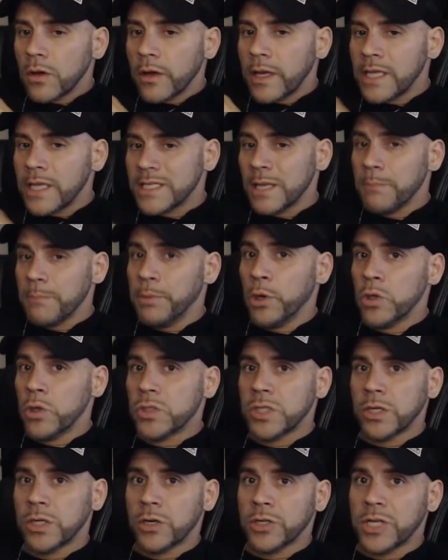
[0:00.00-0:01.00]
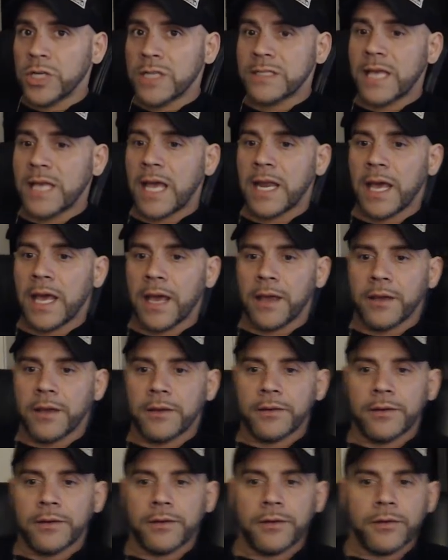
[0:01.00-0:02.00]
Is it boosted or just NA?
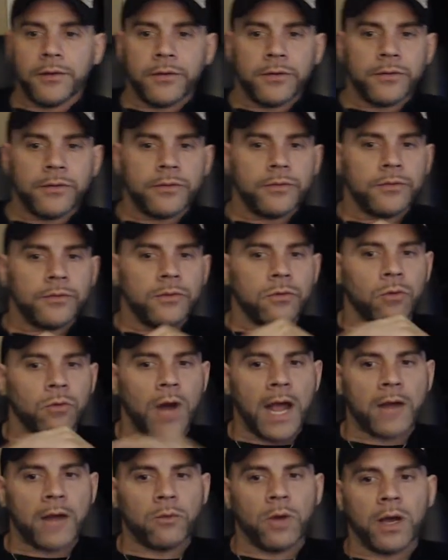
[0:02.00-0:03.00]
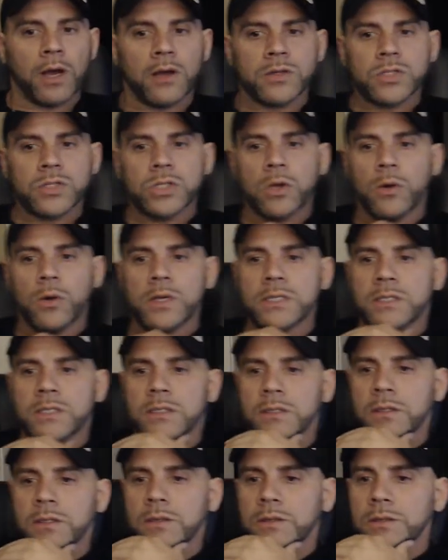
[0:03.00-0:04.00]
Ryan Wells, show
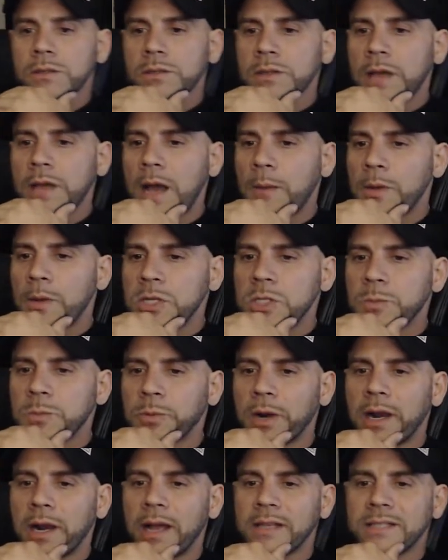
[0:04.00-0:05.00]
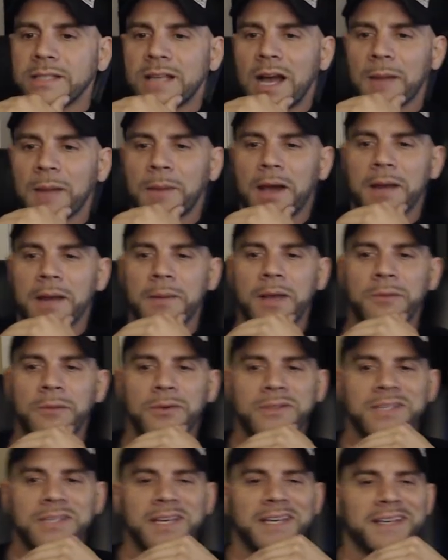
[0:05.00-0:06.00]
us how much spray a stock monument
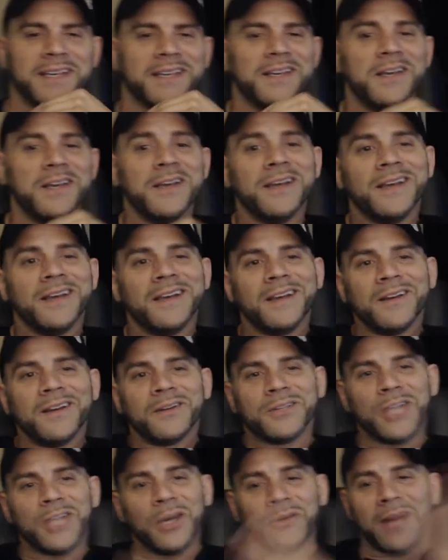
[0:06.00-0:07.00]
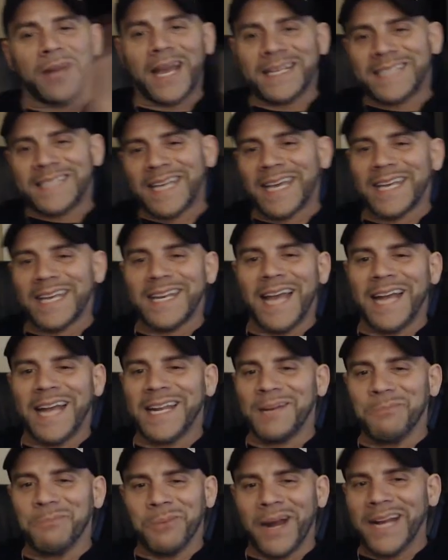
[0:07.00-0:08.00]
will take. Dude, I did, and I
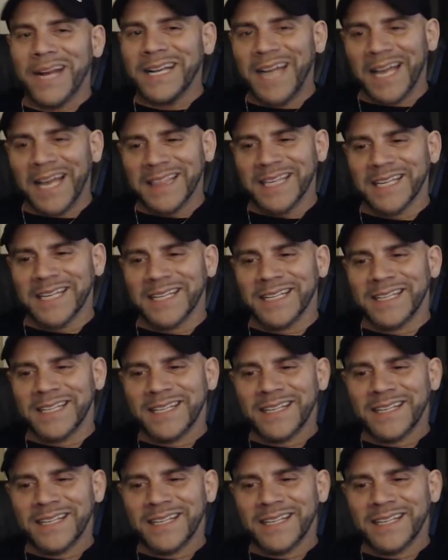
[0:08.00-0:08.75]
didn't break nothing.